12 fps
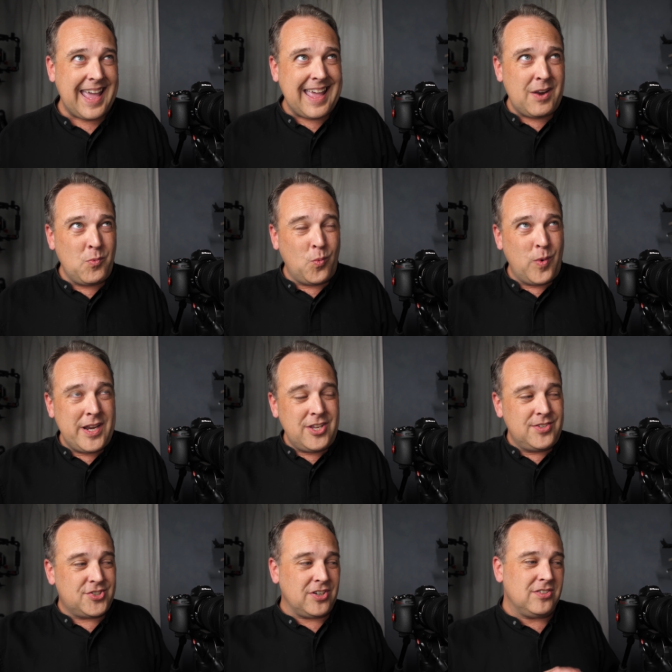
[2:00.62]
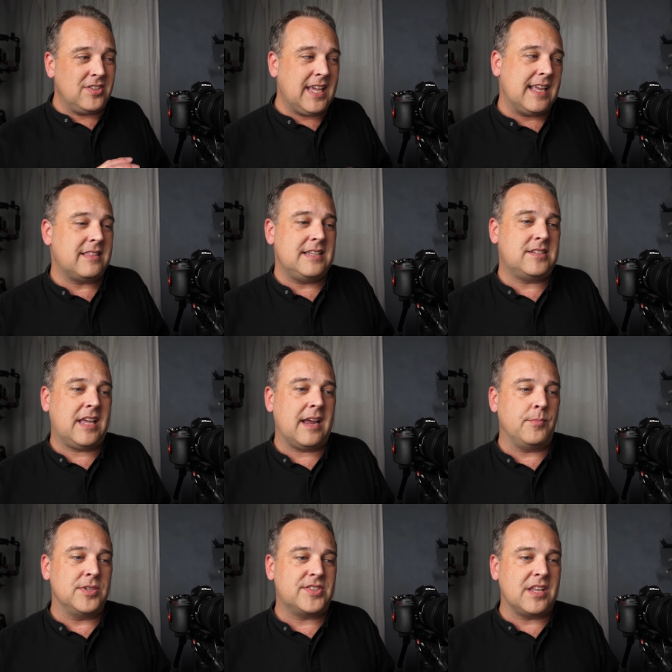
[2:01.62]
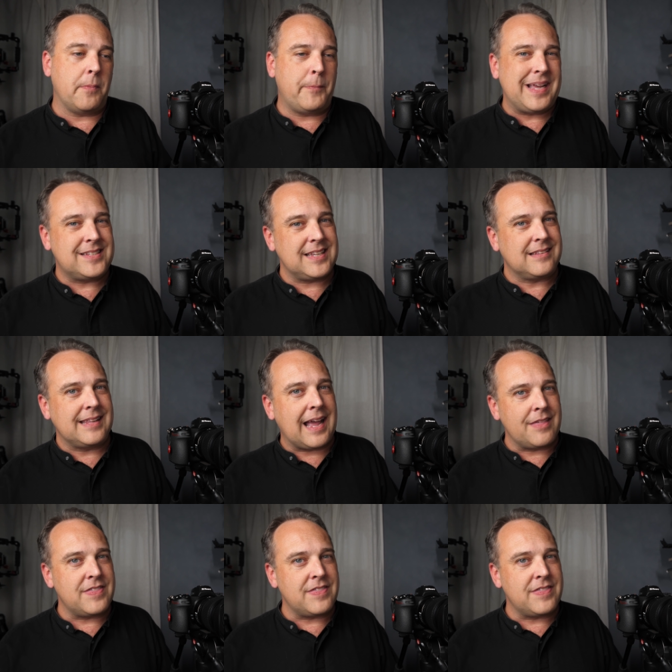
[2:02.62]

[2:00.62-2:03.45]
And when you start looking at these cameras, they're basically,